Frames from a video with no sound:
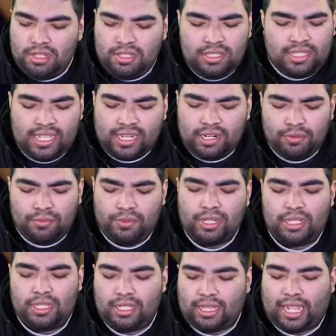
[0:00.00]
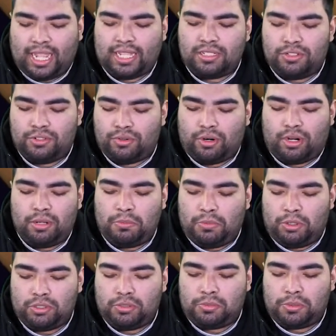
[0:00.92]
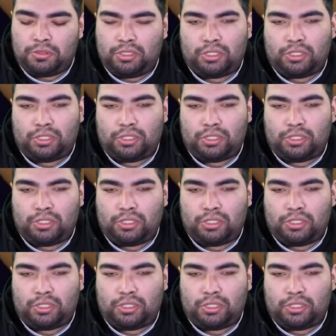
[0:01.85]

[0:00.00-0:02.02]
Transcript: Didn't really like drawing multiple.